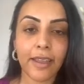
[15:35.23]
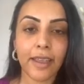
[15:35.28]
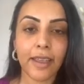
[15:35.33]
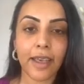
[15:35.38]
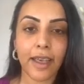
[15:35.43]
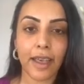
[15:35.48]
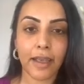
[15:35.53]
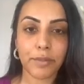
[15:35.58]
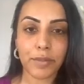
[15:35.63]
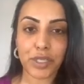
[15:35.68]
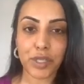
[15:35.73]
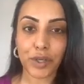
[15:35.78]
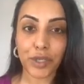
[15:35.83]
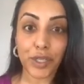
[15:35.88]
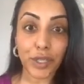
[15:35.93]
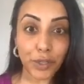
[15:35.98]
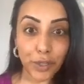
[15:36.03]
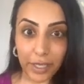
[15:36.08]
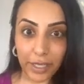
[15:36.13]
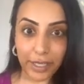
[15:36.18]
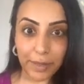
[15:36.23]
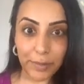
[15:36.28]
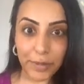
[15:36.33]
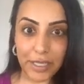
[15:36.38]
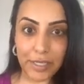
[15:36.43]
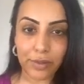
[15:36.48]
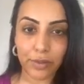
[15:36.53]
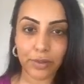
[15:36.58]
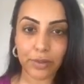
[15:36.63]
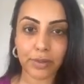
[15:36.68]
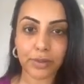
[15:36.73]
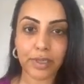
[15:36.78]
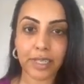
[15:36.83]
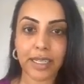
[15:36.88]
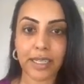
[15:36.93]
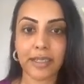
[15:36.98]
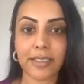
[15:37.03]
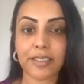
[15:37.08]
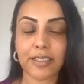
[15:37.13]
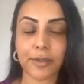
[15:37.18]
It's got eucalyptus oil
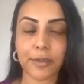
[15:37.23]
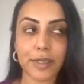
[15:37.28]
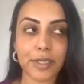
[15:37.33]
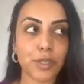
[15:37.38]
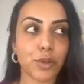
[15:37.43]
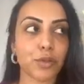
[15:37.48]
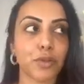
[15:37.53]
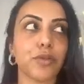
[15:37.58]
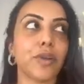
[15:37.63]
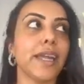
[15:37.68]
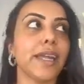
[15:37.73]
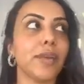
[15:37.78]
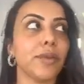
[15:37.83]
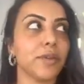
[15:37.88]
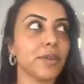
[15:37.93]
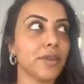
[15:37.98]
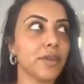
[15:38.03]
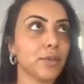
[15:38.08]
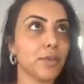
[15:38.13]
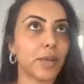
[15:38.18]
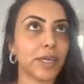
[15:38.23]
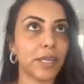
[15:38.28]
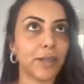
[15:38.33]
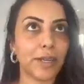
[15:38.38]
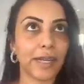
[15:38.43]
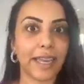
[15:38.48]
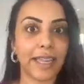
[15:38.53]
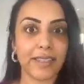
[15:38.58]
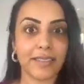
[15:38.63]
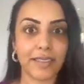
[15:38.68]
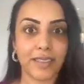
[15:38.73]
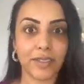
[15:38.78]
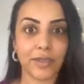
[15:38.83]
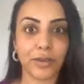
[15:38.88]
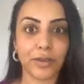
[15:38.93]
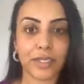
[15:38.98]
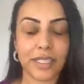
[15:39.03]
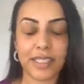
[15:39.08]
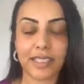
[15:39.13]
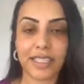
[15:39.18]
in, so it's great when you cleanse
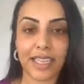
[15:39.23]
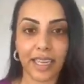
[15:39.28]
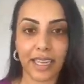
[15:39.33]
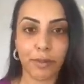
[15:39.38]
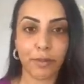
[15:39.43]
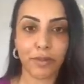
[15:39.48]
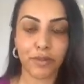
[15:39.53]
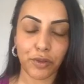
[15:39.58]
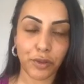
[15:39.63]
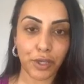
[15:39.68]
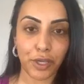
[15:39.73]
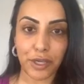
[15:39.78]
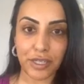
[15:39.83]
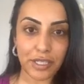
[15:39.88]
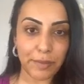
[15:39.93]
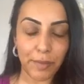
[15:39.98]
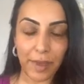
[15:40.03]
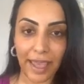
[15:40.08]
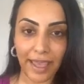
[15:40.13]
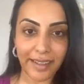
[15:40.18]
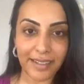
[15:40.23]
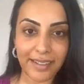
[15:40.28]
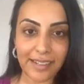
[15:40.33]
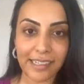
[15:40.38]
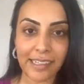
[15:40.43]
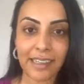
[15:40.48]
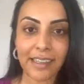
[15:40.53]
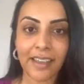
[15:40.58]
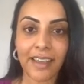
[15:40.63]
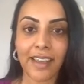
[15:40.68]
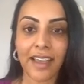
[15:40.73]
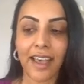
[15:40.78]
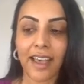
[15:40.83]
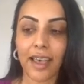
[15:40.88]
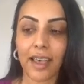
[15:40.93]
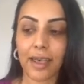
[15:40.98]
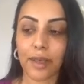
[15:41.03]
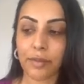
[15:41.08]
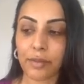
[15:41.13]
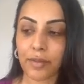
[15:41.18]
your skin before you go to bed.
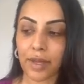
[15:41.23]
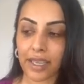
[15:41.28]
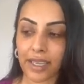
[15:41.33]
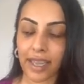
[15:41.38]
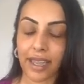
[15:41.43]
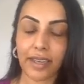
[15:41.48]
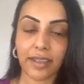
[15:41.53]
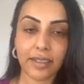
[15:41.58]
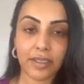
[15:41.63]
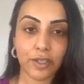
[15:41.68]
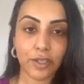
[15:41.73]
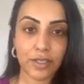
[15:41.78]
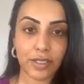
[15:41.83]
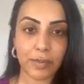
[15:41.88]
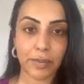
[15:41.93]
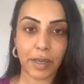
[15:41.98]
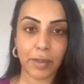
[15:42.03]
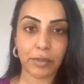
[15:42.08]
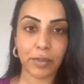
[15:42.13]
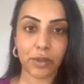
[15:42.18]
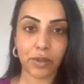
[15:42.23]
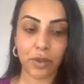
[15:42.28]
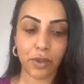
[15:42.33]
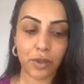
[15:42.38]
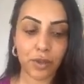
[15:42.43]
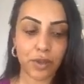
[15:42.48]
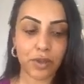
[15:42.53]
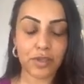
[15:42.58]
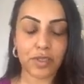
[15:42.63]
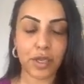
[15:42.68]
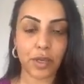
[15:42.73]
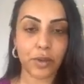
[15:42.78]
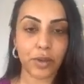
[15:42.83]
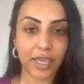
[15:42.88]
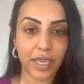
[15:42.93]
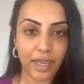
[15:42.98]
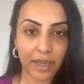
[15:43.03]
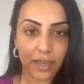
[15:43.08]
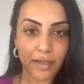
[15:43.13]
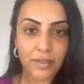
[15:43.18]
Again, use a bamboo cloth, soak
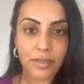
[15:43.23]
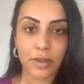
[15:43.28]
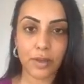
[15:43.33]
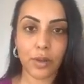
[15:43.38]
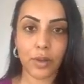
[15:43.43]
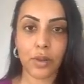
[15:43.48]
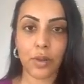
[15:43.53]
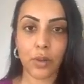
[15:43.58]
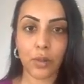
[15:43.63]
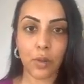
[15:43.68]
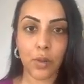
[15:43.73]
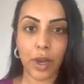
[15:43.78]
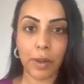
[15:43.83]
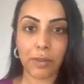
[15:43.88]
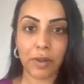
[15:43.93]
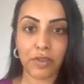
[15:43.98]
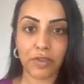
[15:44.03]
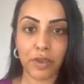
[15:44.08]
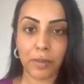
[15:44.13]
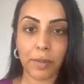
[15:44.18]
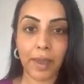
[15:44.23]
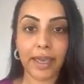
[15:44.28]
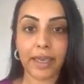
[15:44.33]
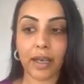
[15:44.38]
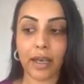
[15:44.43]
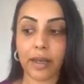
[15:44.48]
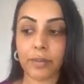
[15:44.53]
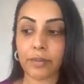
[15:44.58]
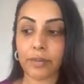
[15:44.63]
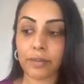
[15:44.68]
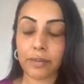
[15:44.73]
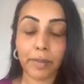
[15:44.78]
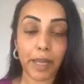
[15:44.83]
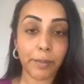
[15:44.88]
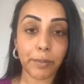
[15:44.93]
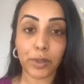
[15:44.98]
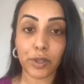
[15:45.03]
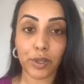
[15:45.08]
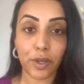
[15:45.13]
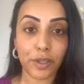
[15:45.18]
it, wipe off your makeup.
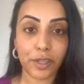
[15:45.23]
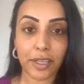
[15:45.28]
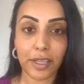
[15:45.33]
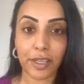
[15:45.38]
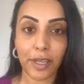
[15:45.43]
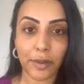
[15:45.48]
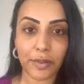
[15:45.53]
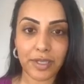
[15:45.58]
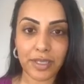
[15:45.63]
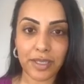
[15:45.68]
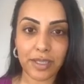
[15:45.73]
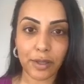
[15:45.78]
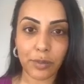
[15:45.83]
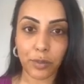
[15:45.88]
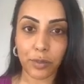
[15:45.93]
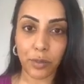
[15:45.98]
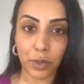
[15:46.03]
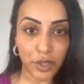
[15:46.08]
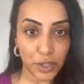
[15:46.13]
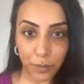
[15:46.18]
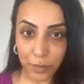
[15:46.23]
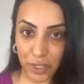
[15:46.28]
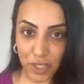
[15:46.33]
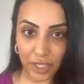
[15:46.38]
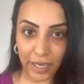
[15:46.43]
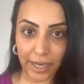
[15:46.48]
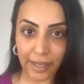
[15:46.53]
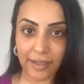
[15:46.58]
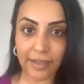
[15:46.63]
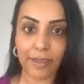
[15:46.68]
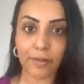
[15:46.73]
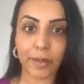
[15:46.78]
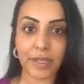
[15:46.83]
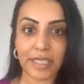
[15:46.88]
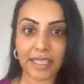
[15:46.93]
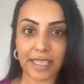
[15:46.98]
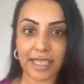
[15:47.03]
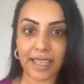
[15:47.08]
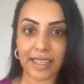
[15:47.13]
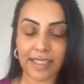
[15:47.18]
Bamboo cloth can go into the washing machine
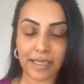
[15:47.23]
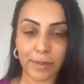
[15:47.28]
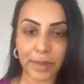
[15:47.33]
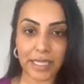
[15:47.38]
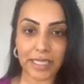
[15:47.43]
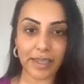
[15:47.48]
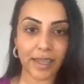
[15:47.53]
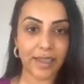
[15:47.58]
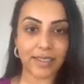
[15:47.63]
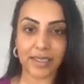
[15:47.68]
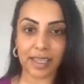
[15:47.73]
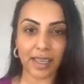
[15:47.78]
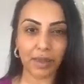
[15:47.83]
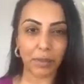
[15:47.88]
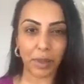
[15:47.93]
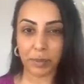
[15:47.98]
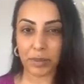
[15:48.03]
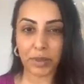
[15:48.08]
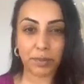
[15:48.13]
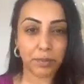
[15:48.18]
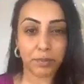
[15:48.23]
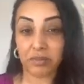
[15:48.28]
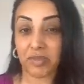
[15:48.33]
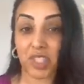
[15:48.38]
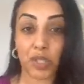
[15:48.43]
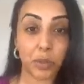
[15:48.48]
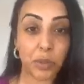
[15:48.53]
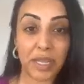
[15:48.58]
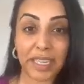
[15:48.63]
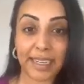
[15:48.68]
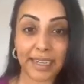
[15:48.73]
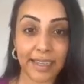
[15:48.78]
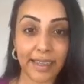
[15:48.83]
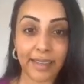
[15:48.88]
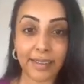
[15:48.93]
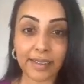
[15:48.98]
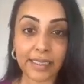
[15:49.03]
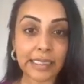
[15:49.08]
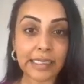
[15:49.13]
once it gets a bit dirty, maybe do it weekly.